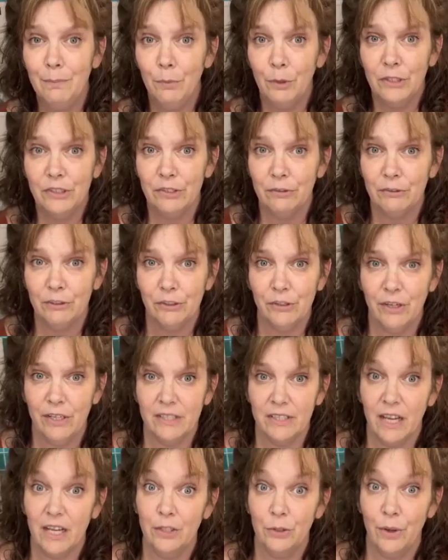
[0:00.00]
I need more silver
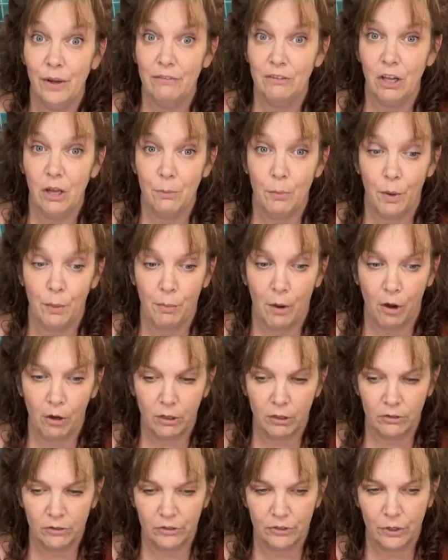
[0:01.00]
trays. I do have a lot more
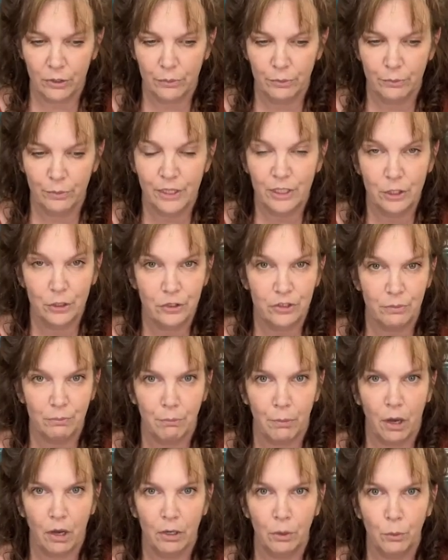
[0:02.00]
bottles, though. We could do
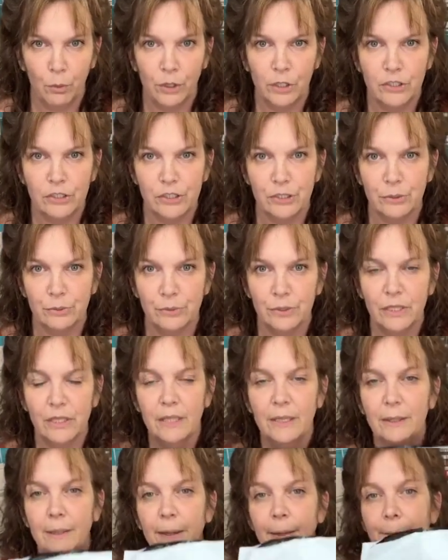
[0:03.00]
some bottle work soon.
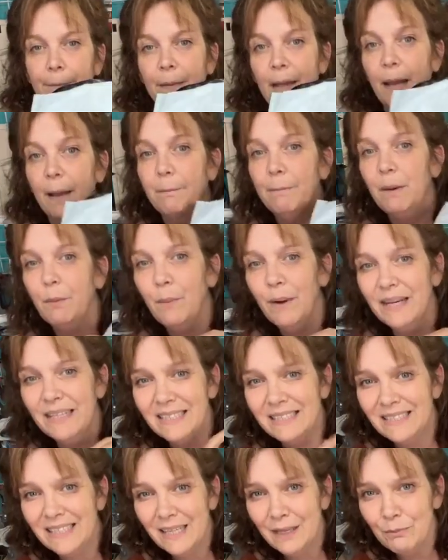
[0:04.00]
But
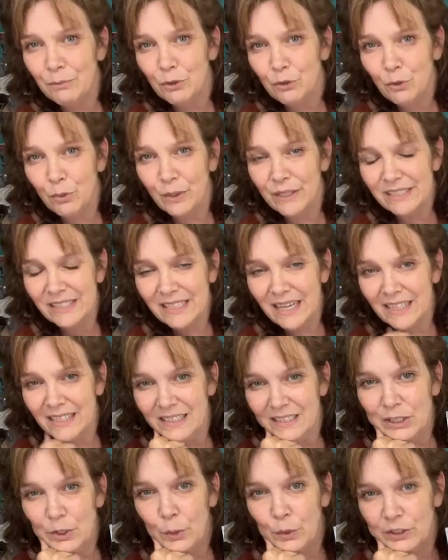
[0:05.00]
when did Temu quit
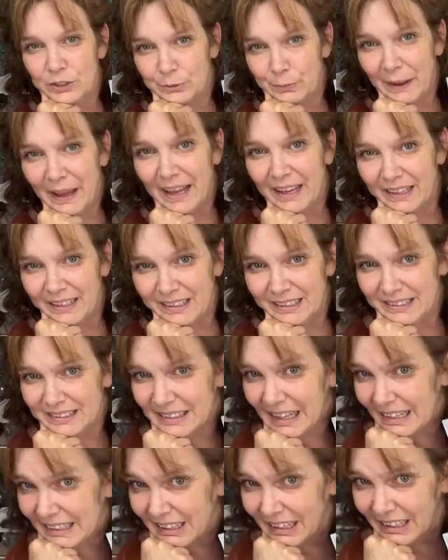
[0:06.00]
sending the orange bag?
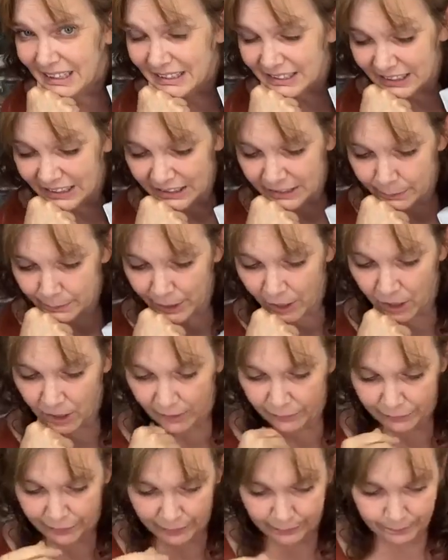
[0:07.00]
Because that kind of ticks me
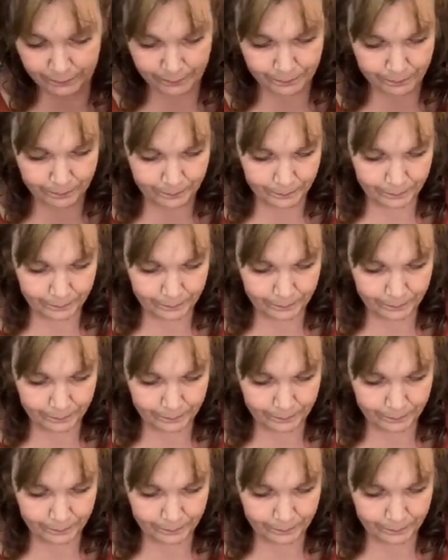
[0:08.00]
off.